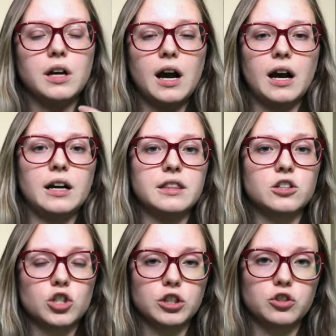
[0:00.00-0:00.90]
the
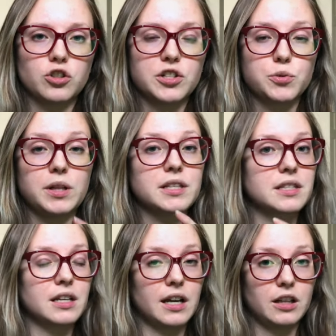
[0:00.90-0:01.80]
children as well as
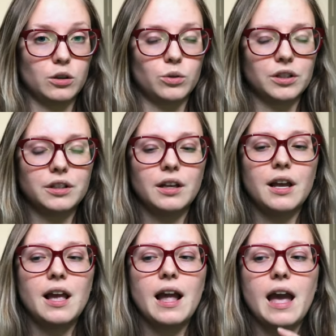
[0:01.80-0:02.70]
the Night Lord.
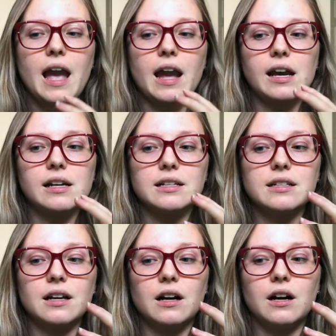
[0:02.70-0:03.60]

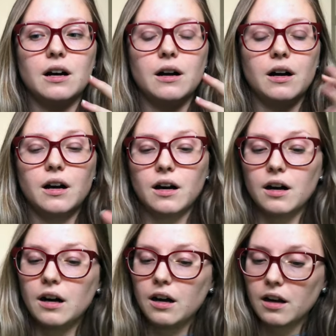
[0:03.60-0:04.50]
And
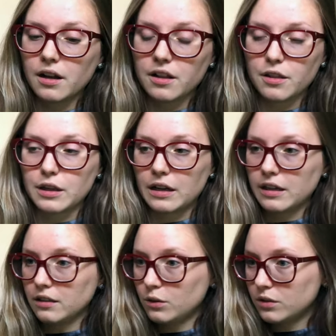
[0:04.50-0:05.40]
the
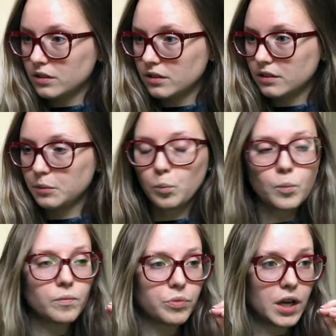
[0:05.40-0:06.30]
Night Lord,
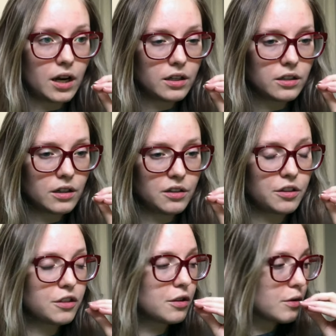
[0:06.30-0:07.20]

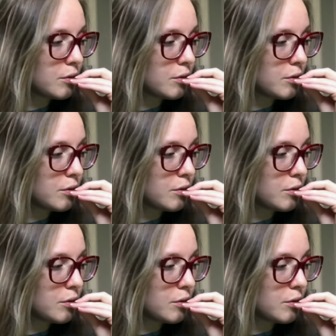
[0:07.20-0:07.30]
Nahadoth,